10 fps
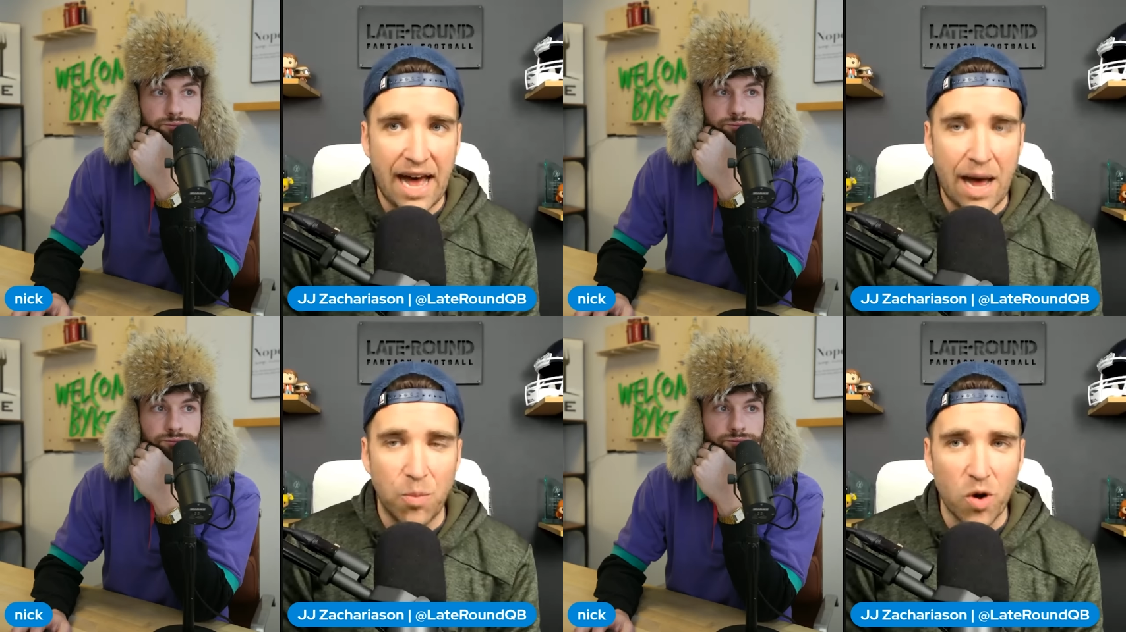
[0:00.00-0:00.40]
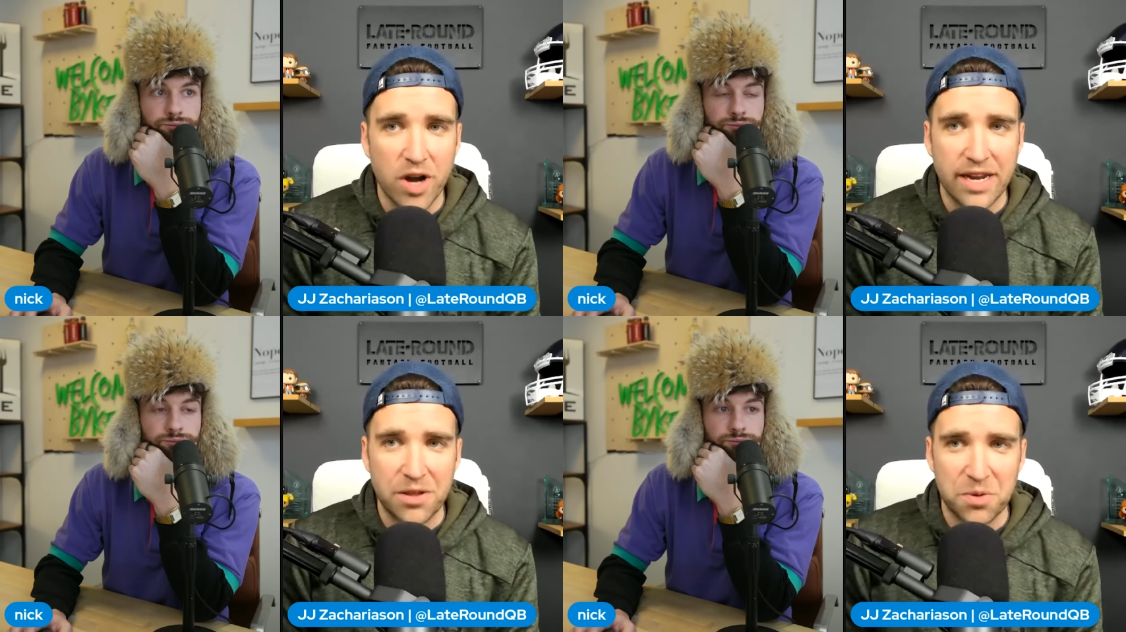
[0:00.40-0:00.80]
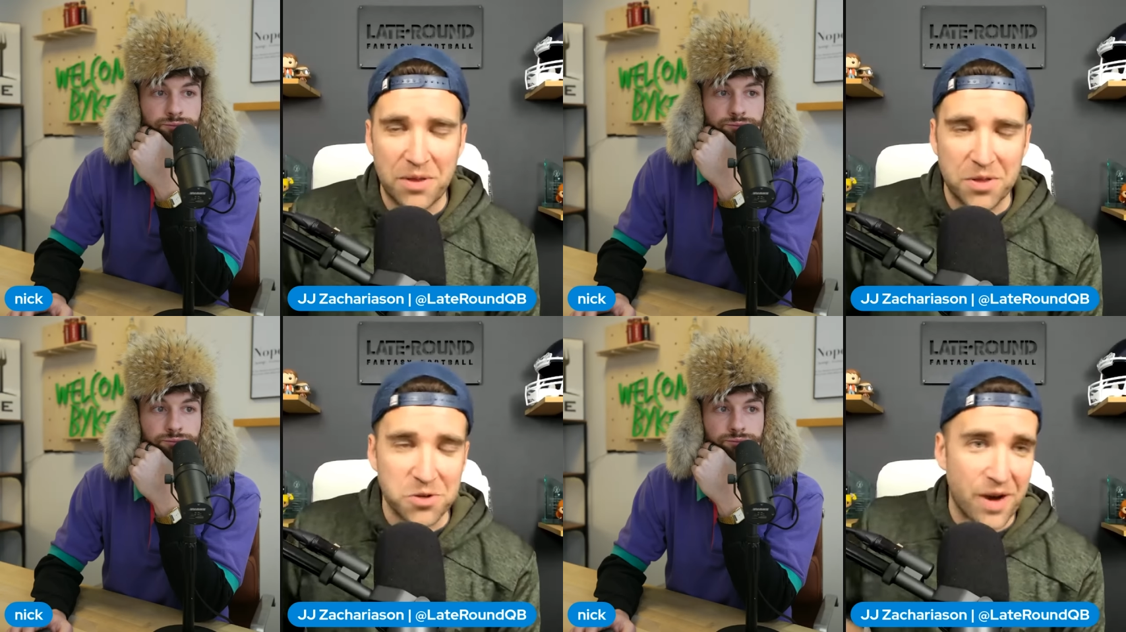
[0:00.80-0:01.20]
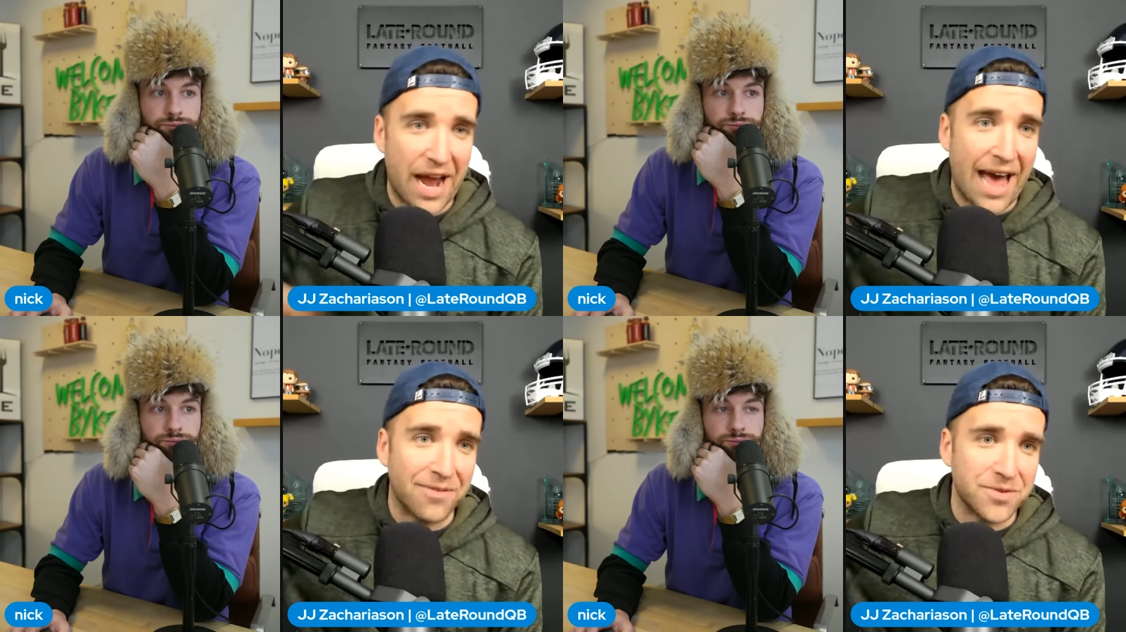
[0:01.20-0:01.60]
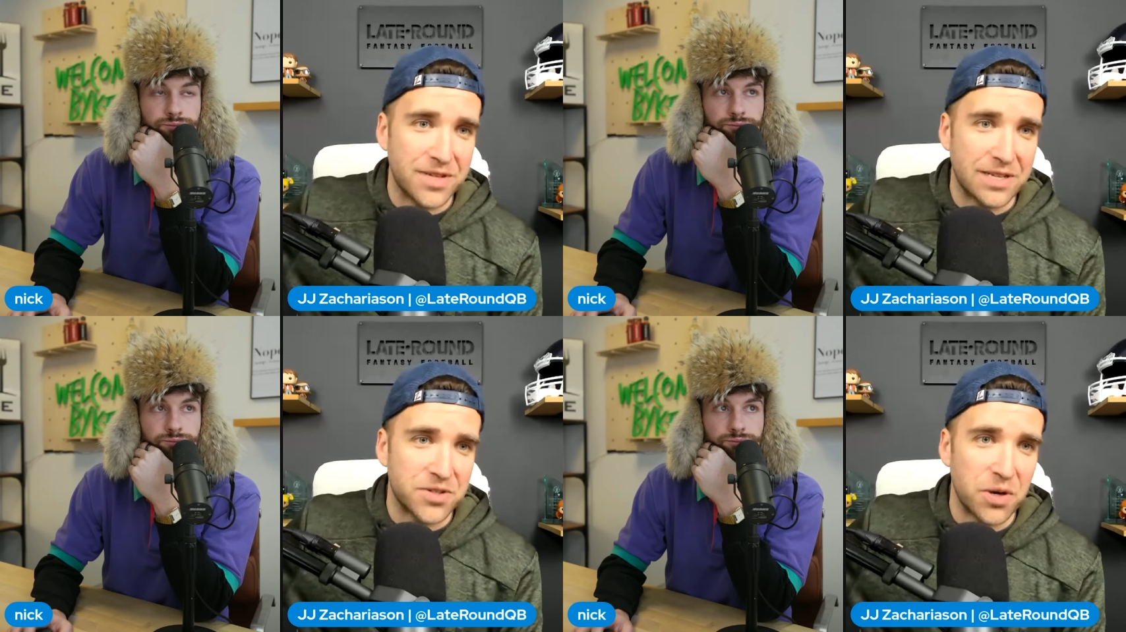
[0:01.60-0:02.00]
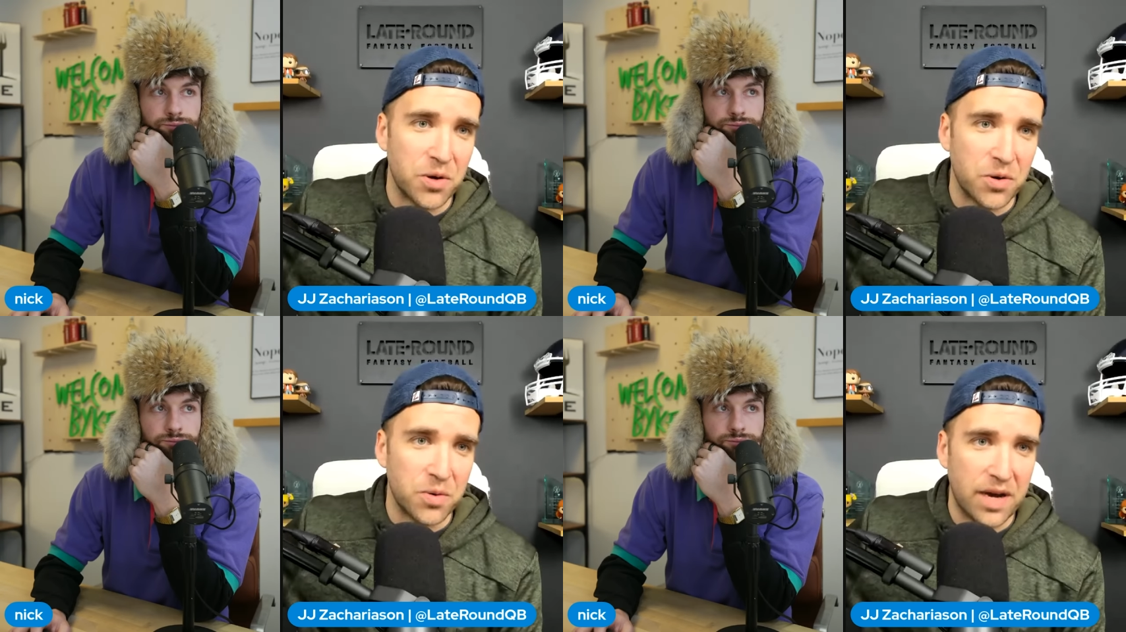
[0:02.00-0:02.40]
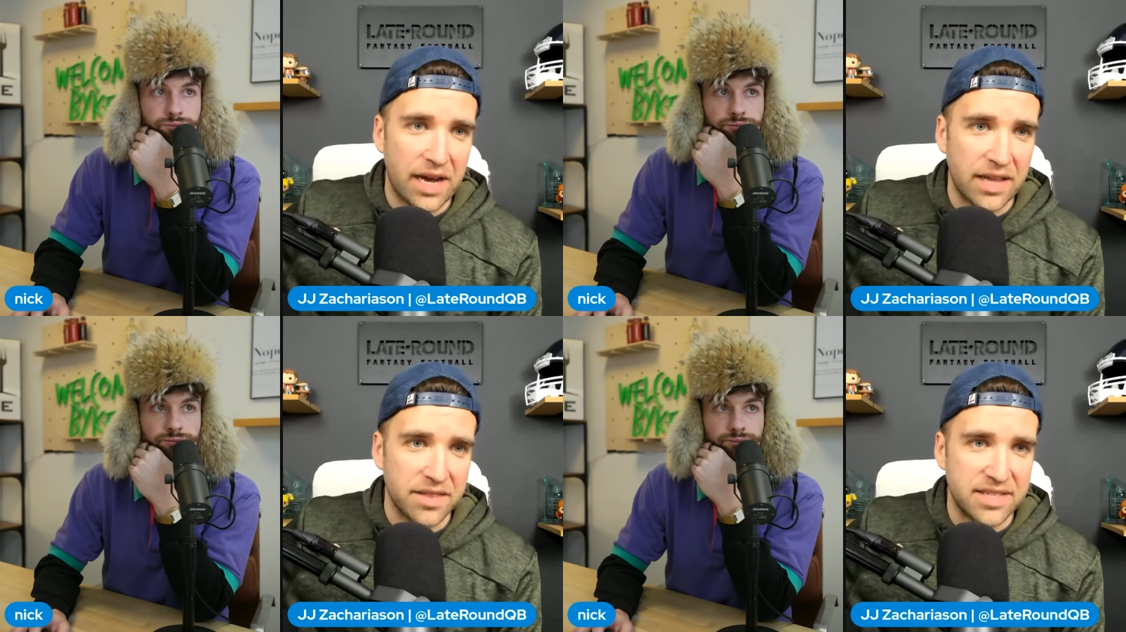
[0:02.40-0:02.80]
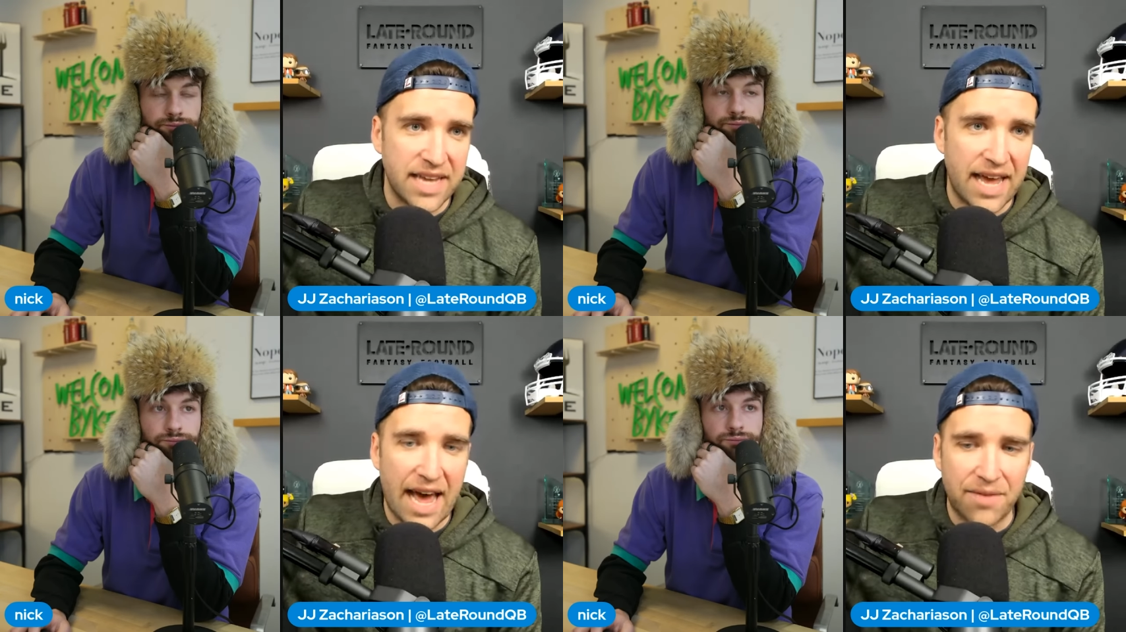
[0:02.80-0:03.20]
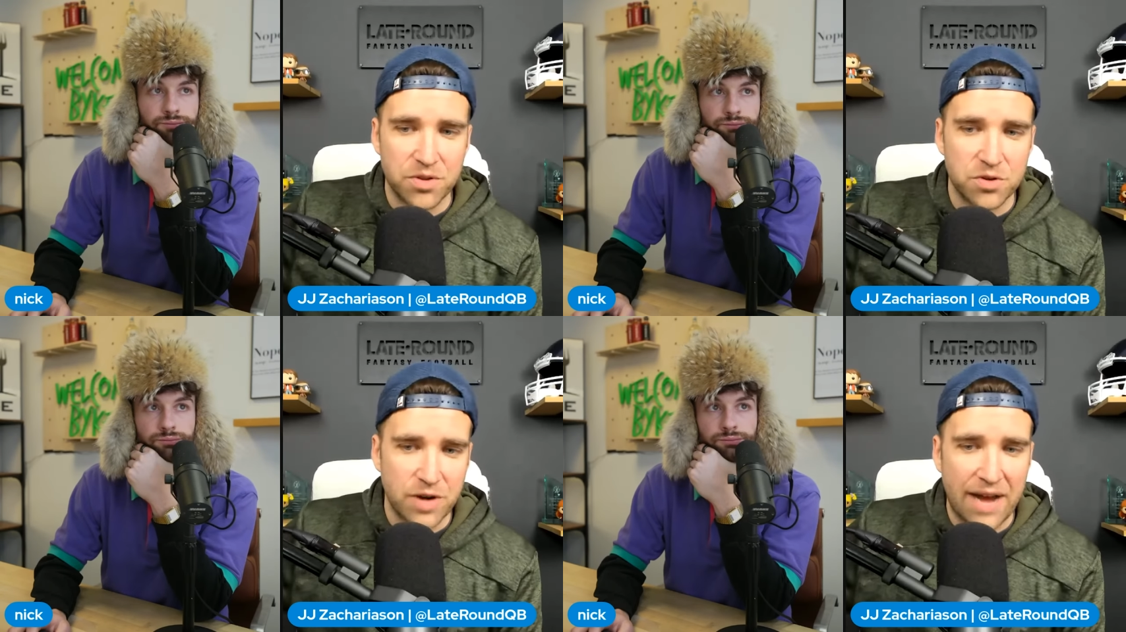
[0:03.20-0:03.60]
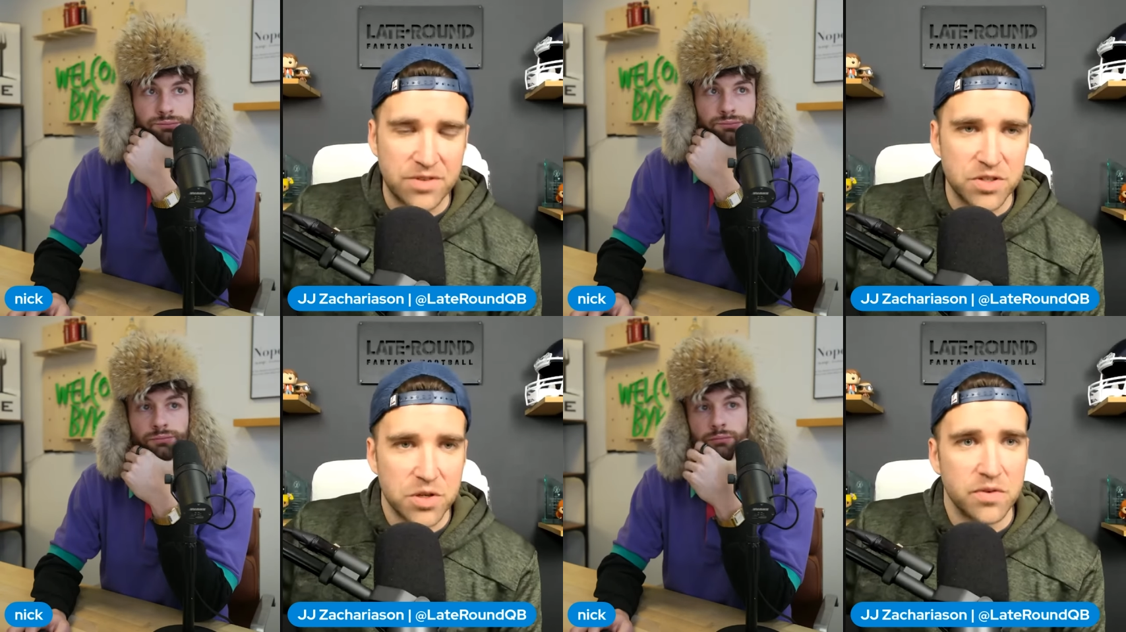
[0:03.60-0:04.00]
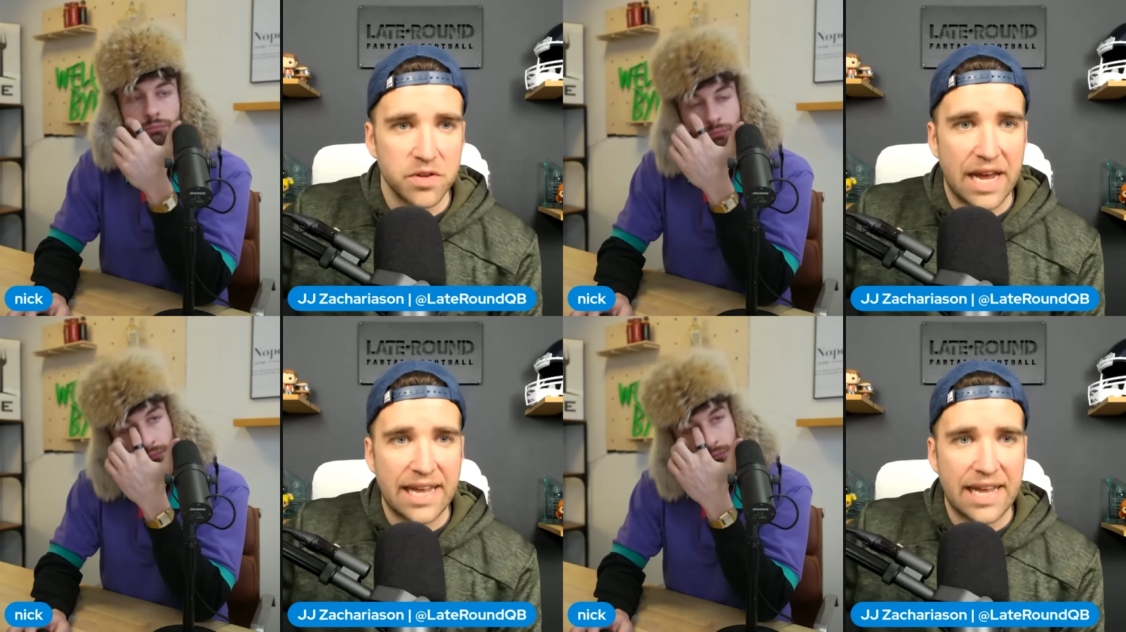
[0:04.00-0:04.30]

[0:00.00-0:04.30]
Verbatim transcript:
Speaker 1: I'm working throughout the draft, and so uh, the day after the draft is over, that